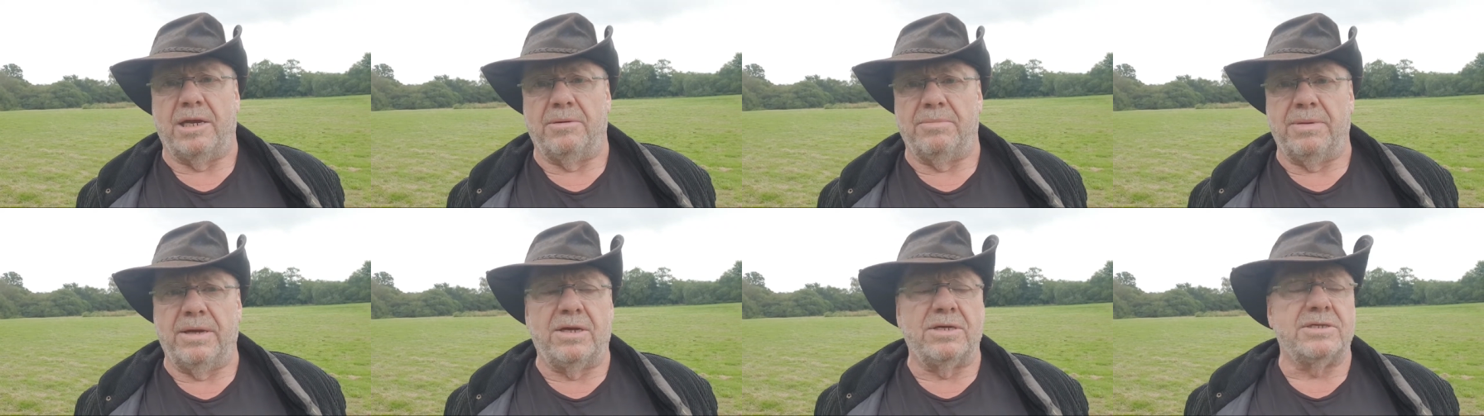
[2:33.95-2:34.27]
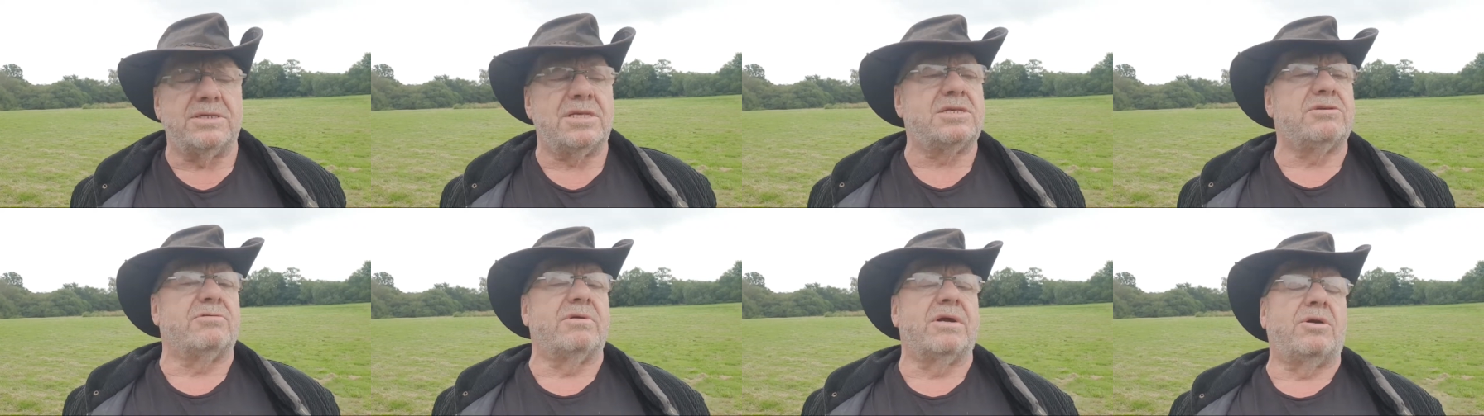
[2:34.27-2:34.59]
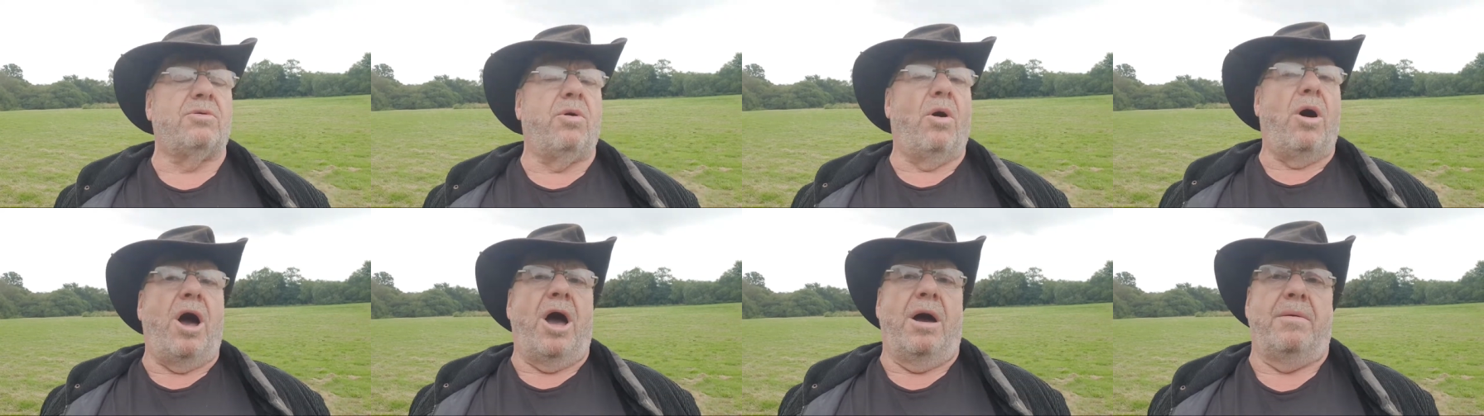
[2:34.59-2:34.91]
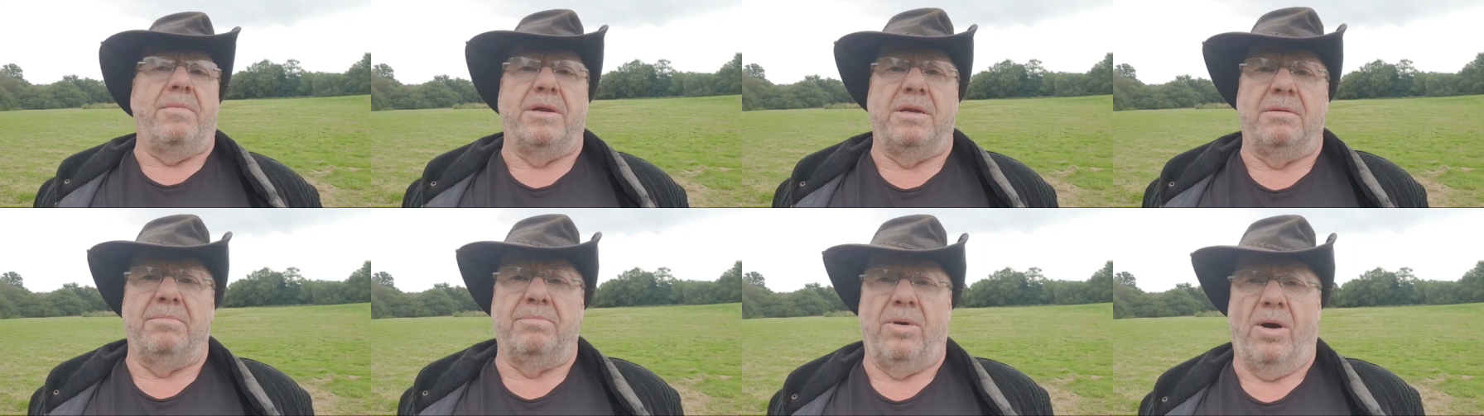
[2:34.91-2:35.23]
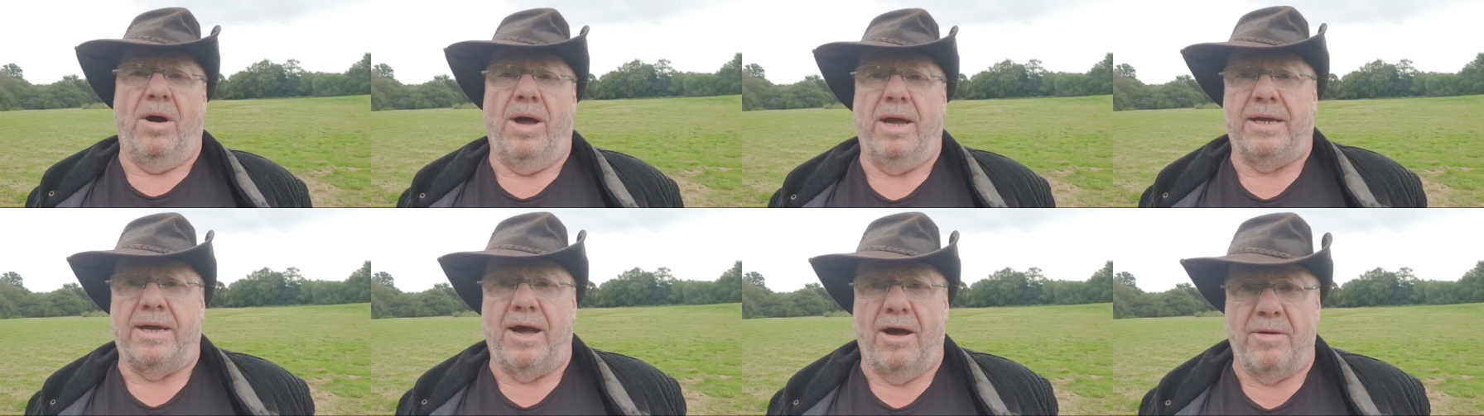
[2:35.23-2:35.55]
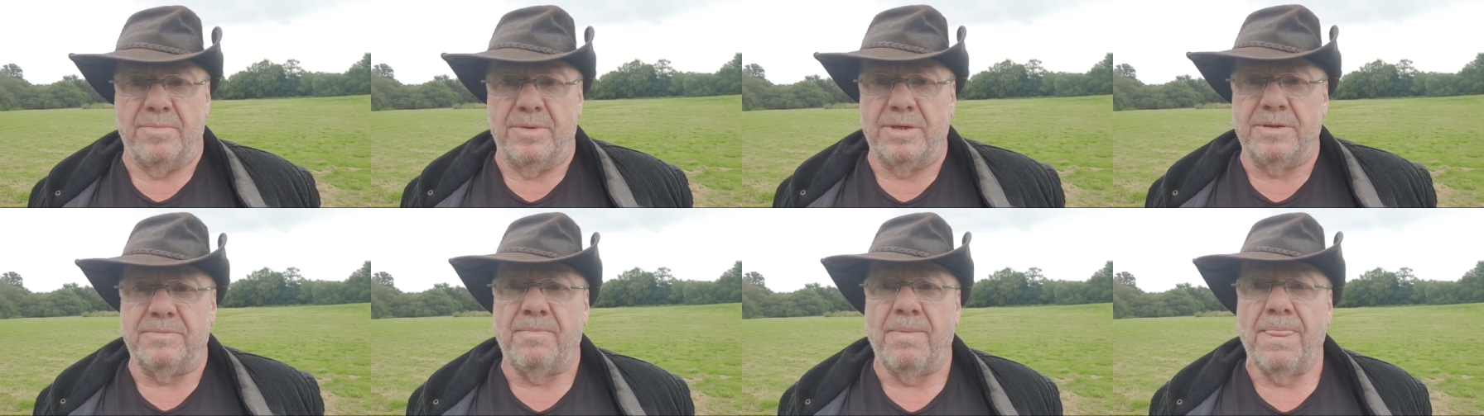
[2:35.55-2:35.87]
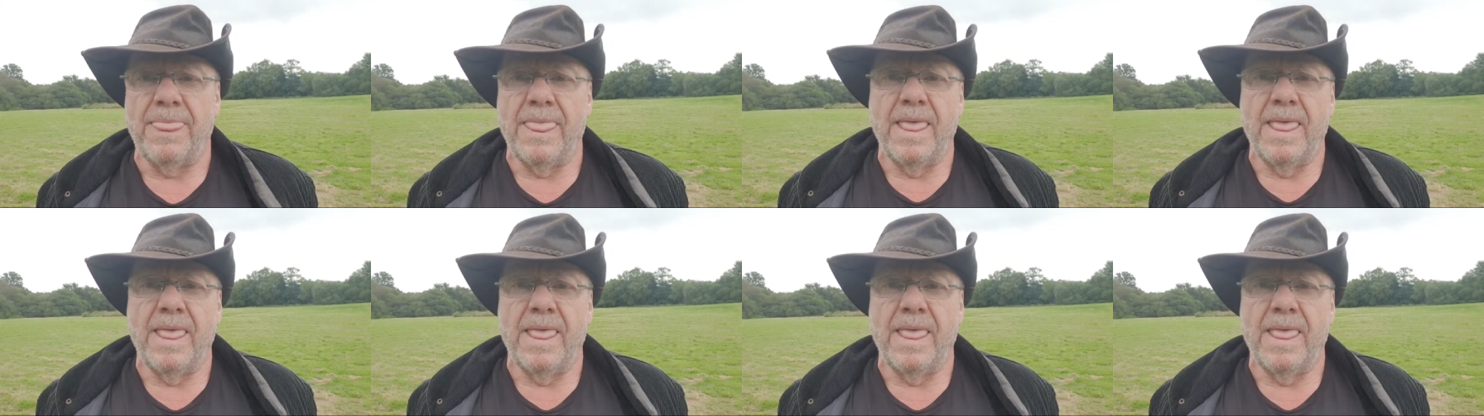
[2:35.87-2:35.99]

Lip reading: because there's a requirement by a government